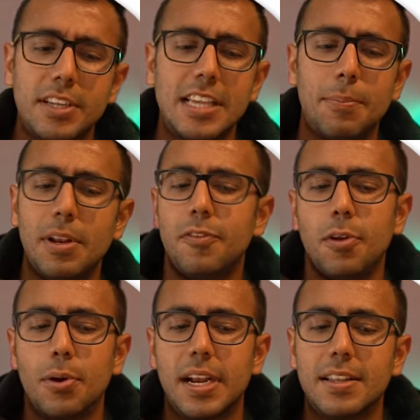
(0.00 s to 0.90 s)
example, if you
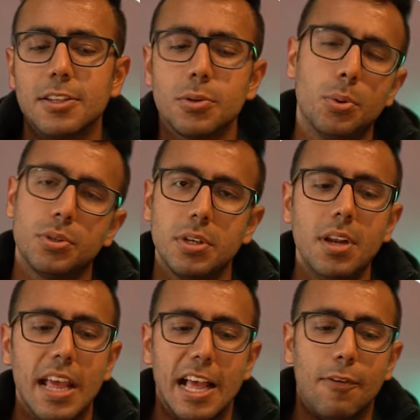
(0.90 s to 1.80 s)
look at this question,
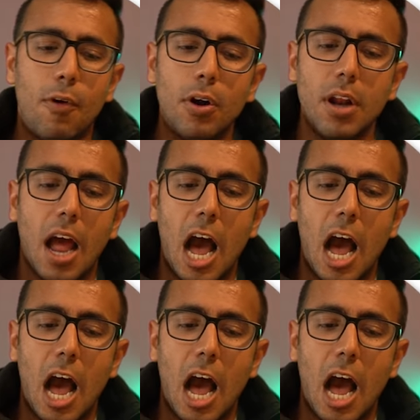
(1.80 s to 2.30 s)
for